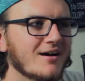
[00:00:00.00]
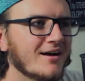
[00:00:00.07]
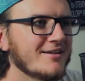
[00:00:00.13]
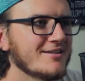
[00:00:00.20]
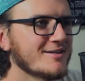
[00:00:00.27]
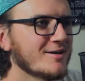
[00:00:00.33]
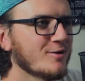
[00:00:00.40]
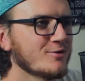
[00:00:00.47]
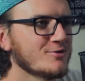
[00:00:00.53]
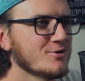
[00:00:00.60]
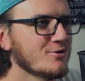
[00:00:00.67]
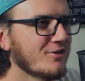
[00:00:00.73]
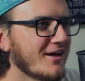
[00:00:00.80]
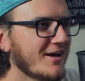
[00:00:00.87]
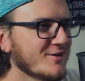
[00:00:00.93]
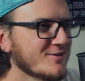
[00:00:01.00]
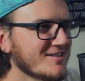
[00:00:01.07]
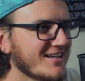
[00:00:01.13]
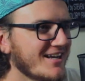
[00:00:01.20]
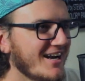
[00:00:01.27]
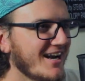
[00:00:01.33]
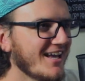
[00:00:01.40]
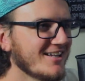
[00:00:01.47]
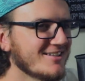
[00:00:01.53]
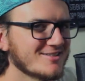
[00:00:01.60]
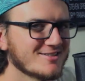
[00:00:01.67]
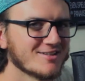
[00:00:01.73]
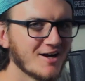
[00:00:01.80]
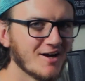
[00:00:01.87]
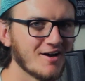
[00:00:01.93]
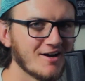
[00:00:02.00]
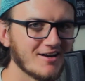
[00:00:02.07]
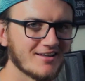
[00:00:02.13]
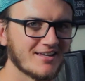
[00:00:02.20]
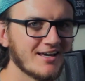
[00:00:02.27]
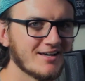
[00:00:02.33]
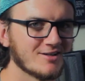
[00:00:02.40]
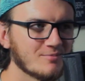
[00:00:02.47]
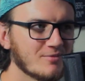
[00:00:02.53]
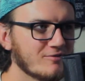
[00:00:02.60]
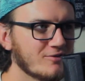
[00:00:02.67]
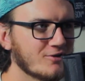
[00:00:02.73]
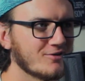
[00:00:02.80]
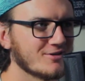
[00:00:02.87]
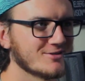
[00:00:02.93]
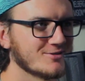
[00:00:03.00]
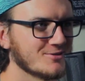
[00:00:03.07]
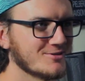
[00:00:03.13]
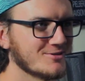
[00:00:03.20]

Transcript: Until 2008's Kingdom of the Crystal